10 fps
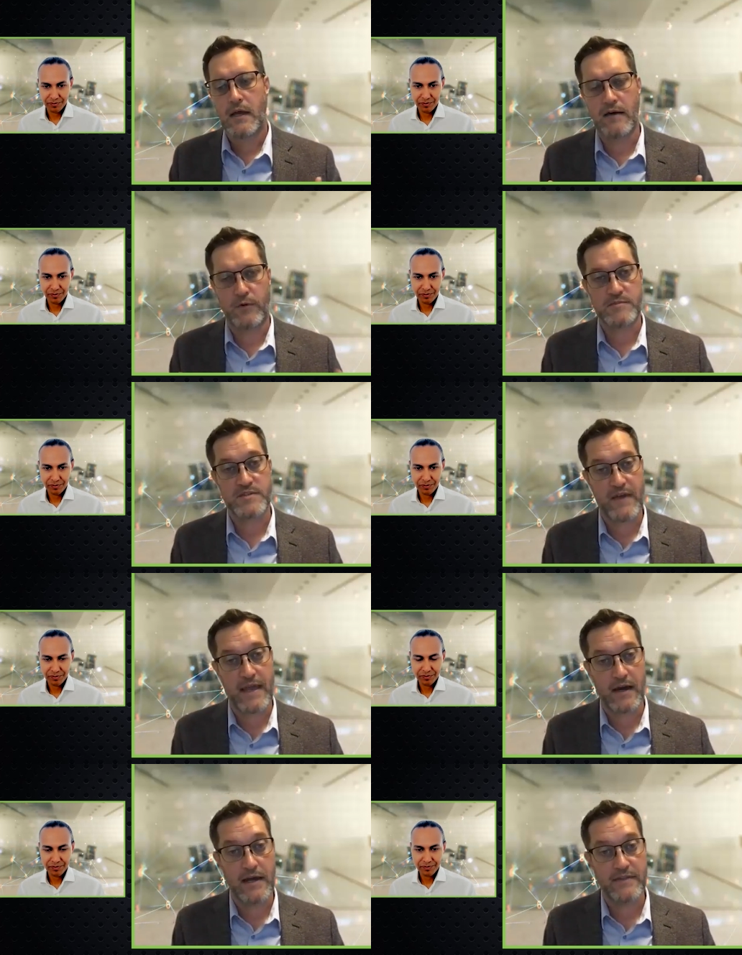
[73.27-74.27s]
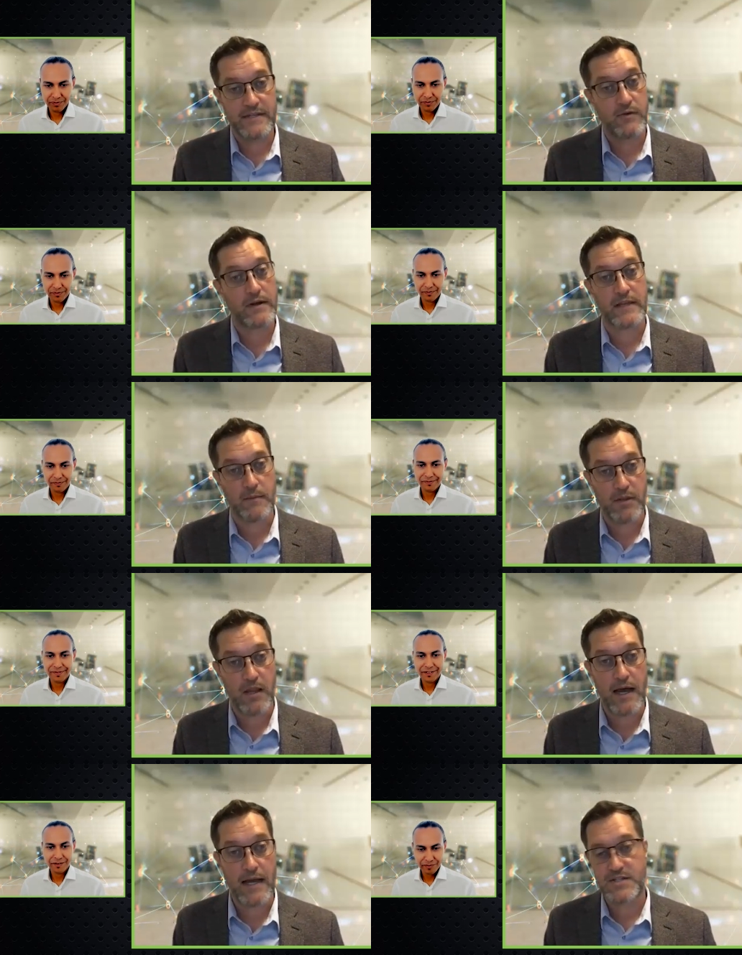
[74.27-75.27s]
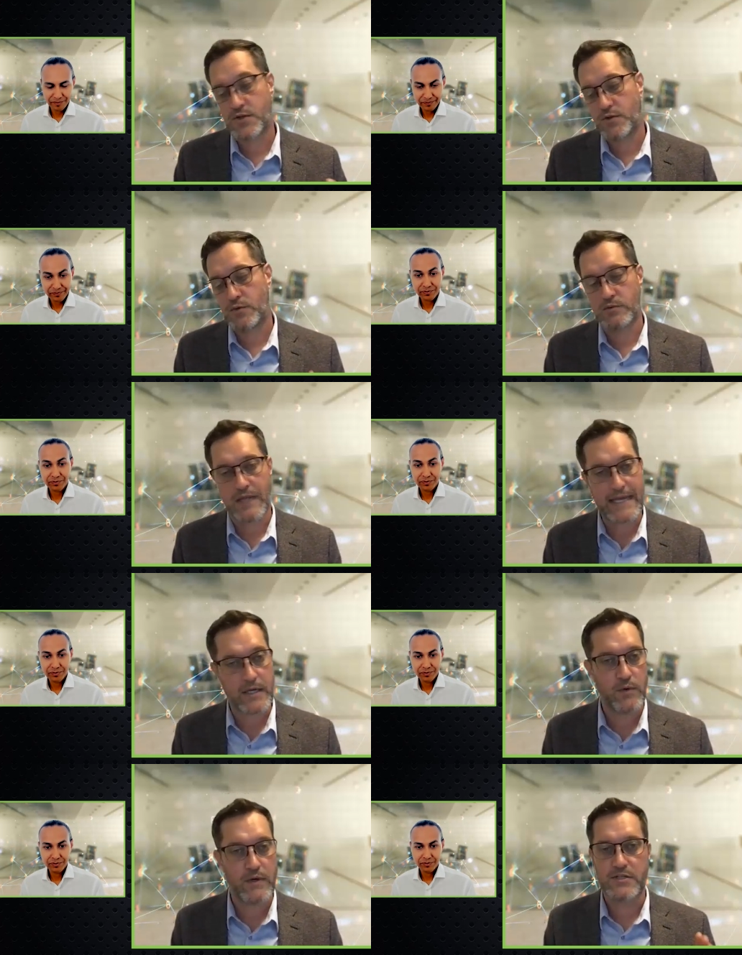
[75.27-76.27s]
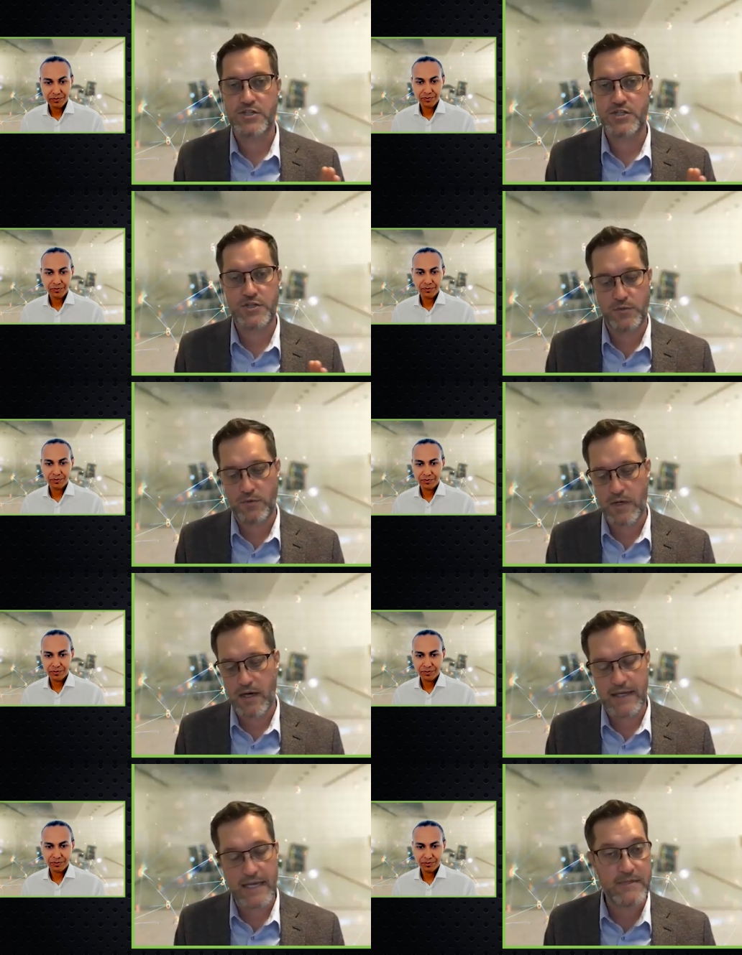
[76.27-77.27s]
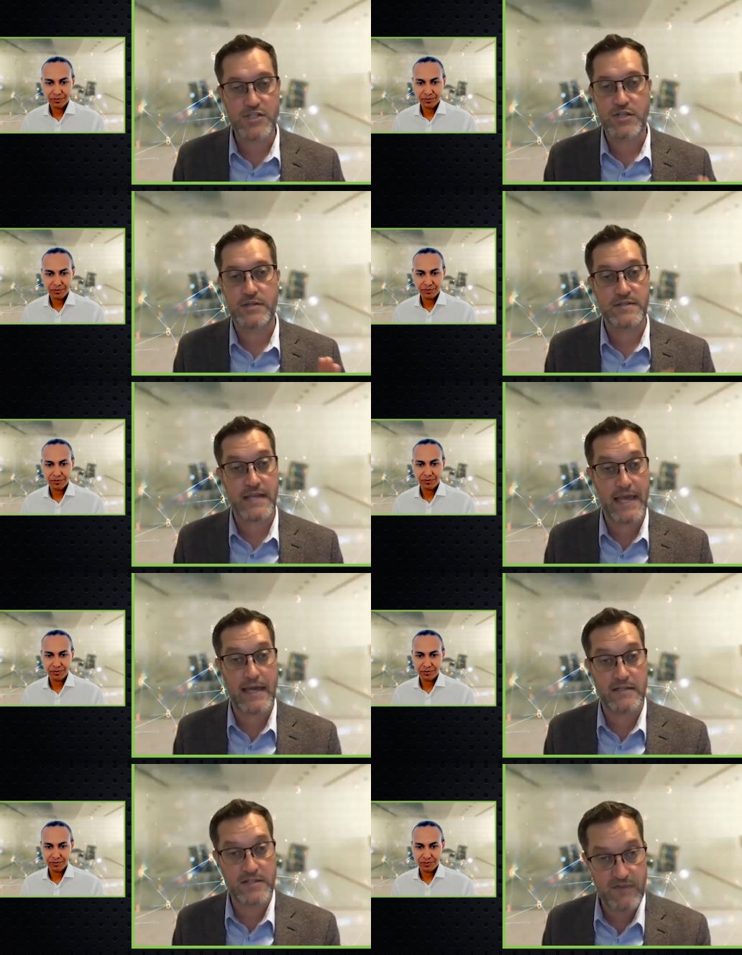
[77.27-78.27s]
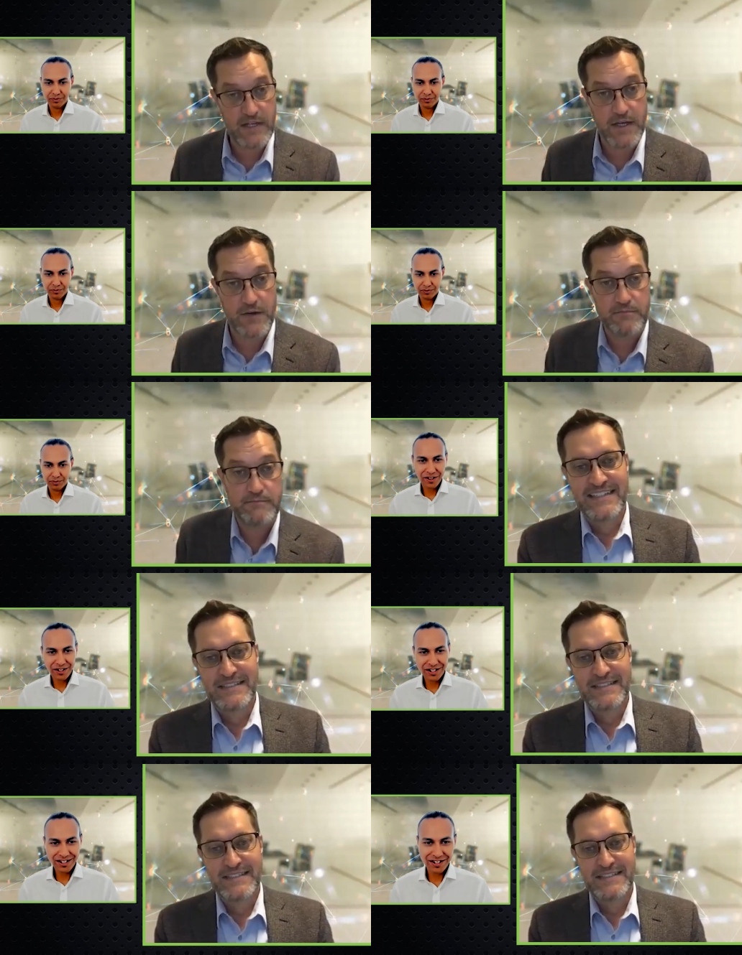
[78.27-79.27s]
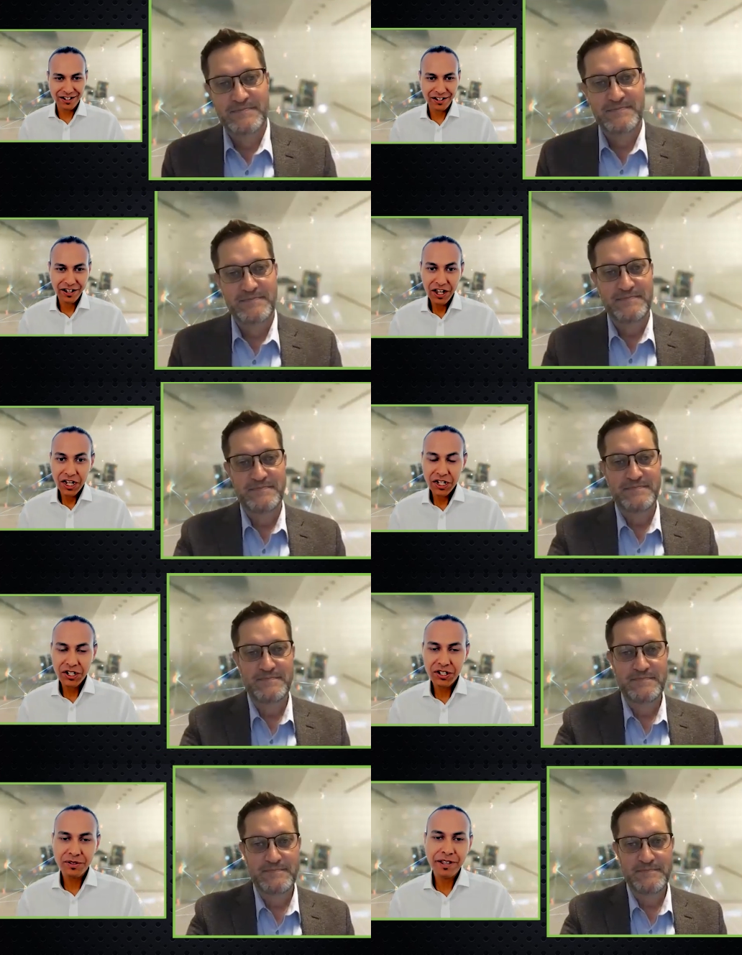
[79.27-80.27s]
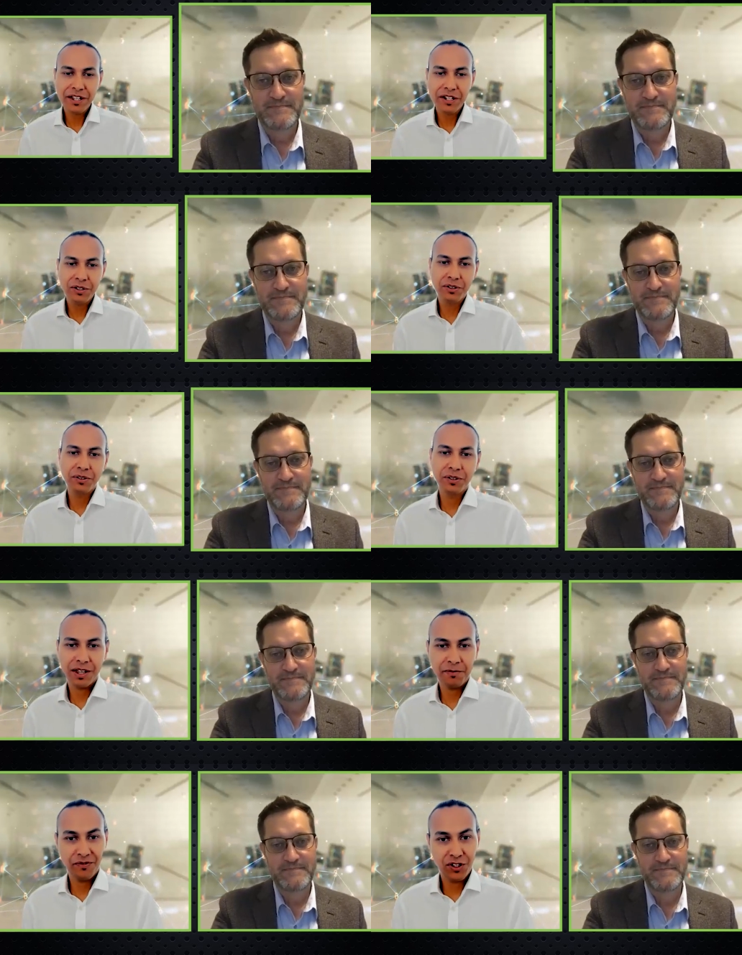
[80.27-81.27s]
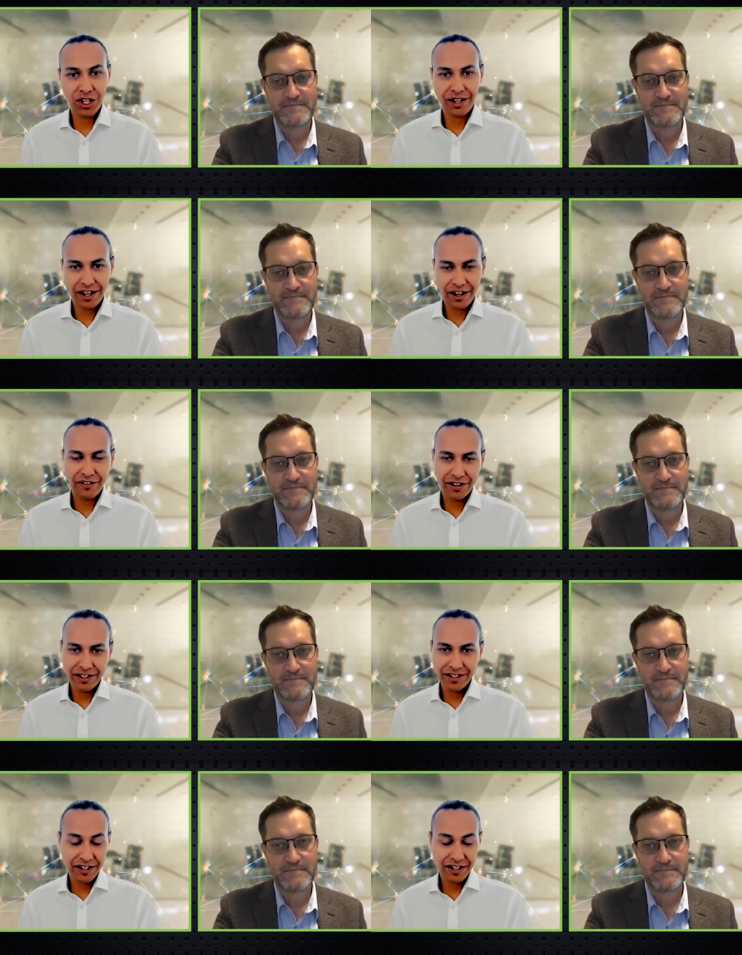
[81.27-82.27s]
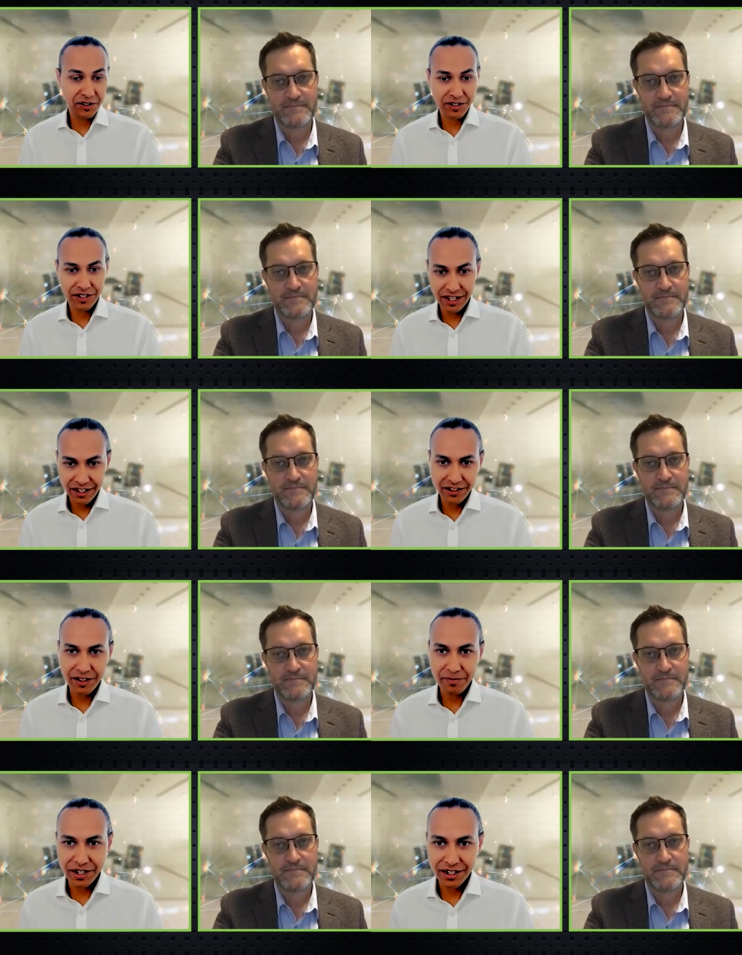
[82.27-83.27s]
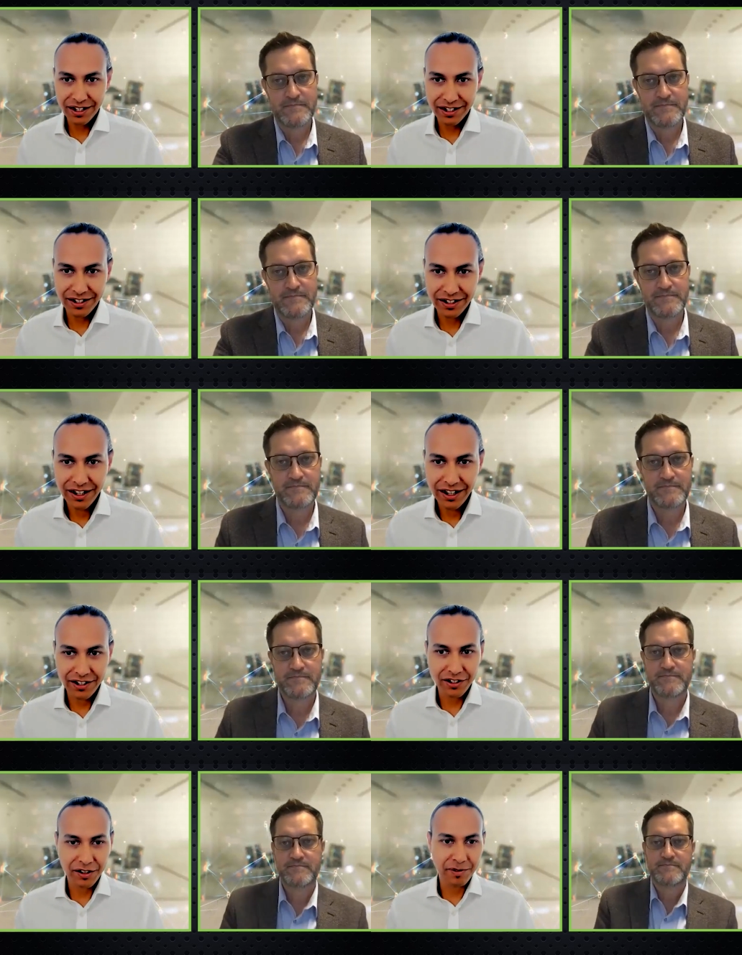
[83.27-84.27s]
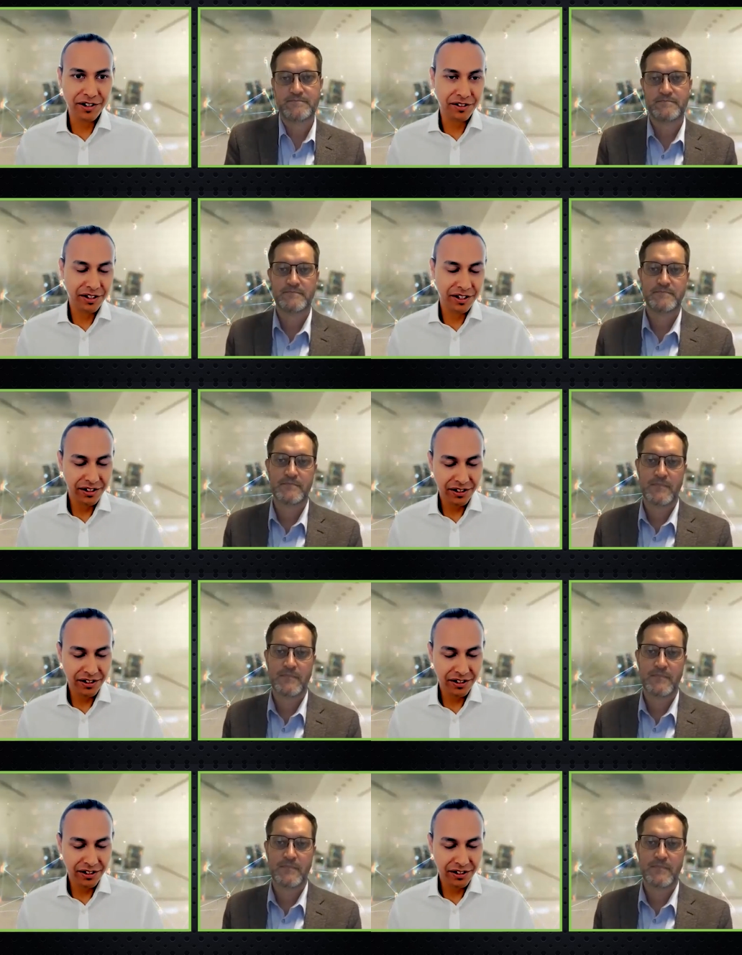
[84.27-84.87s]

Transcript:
Speaker 1: uh, forms of AI that directly apply to language, to images, and to video.
Speaker 2: Fantastic. Could you speak to some of the Gen AI trends that you're seeing in the media and entertainment in-